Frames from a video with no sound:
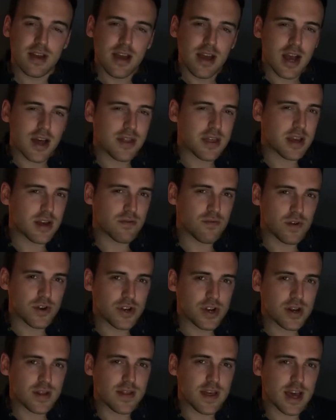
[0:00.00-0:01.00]
I think
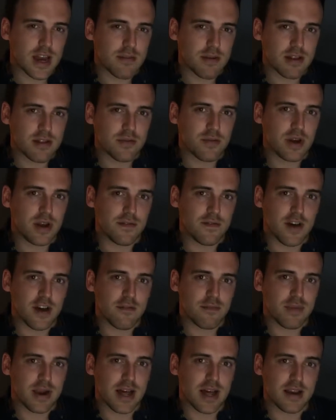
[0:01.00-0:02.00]
originally they had about
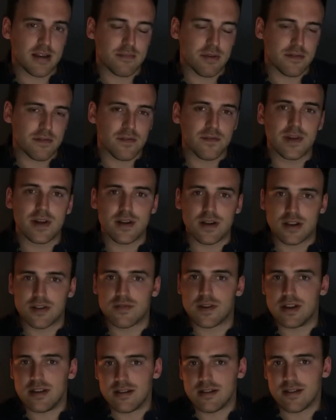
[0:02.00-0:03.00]
25 planned, but for various
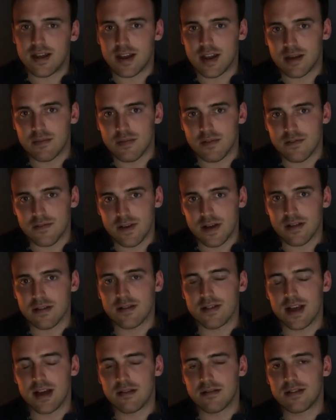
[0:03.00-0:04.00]
reasons that number fell
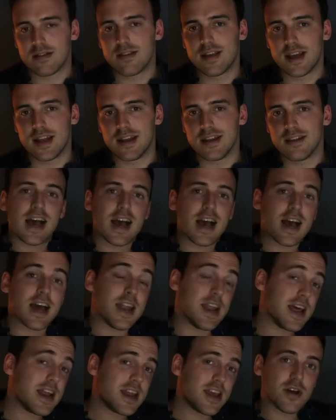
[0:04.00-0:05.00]
down to 10. And
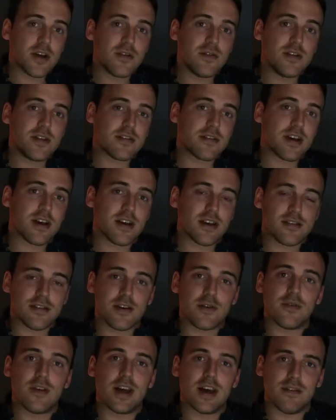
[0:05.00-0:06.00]
Eddie owned this car his
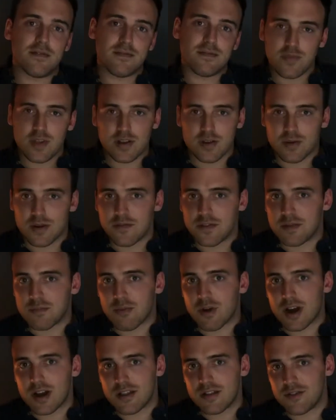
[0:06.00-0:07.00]
whole life. It was one of his
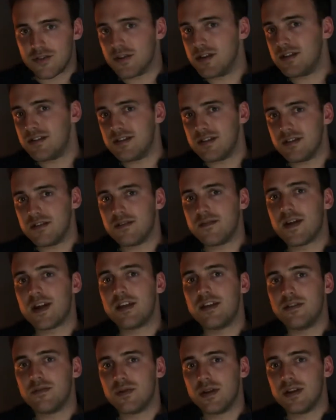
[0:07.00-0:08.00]
pride and joys, and his
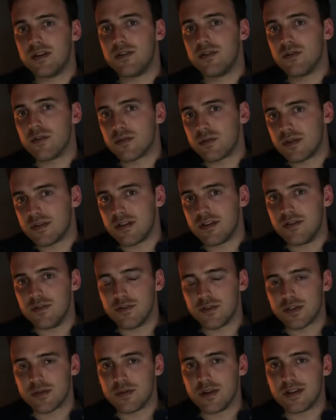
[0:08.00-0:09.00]
values went northwards and
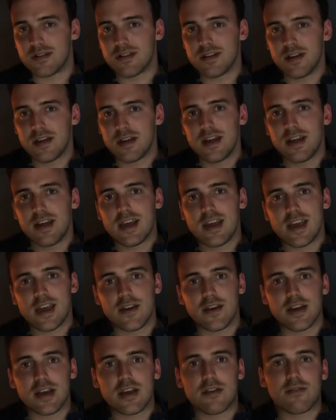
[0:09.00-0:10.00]
northwards. He
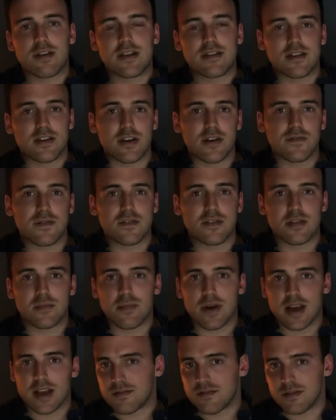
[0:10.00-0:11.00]
got increasing offers to
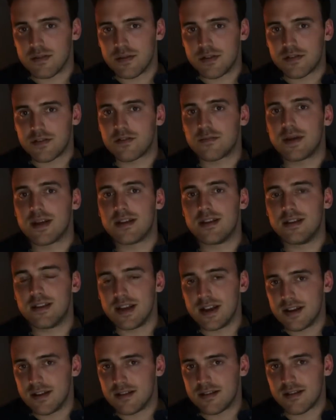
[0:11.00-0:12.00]
buy from the most respected
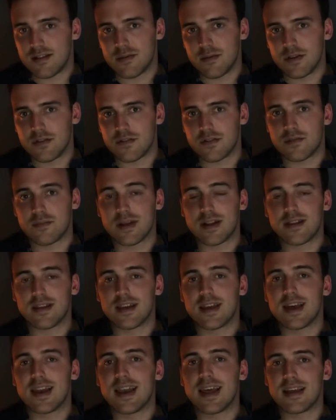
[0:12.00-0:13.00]
dealers, the most respected
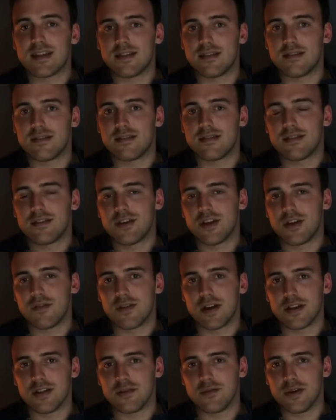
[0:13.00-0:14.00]
collectors
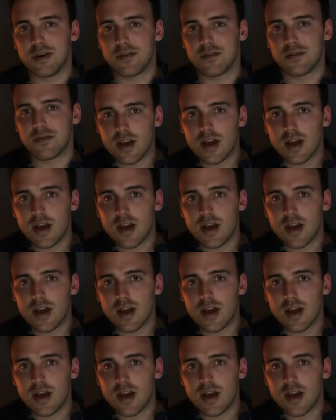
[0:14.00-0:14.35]
around the world.